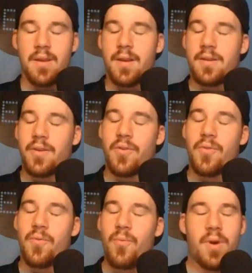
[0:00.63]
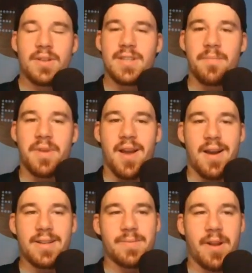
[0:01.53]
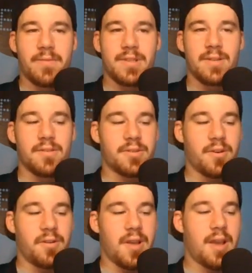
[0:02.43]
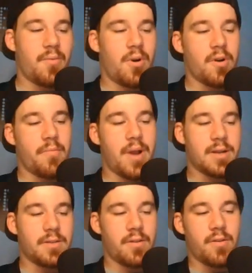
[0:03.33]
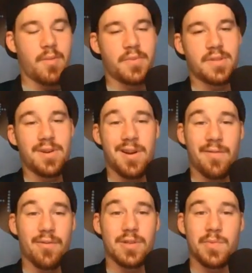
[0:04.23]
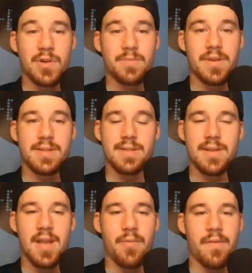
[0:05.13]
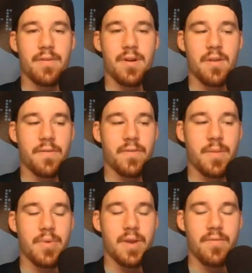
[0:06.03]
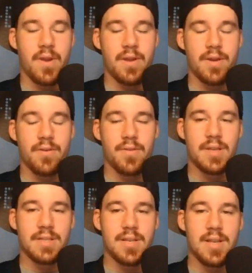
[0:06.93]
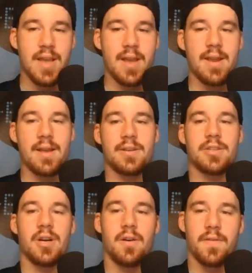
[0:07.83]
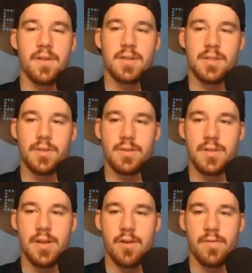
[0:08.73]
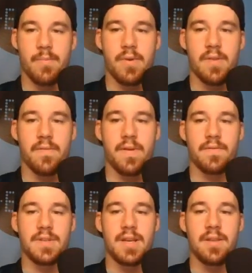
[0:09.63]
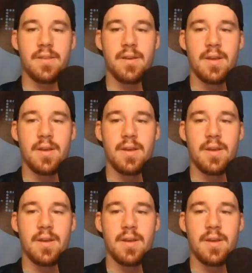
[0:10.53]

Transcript: Yo, what is up, guys? My name is Nicholas Earle, and welcome back to another episode of Earle Sports Bets. And today we have another free pick video, this in the NHL for this Tuesday, November the 15th.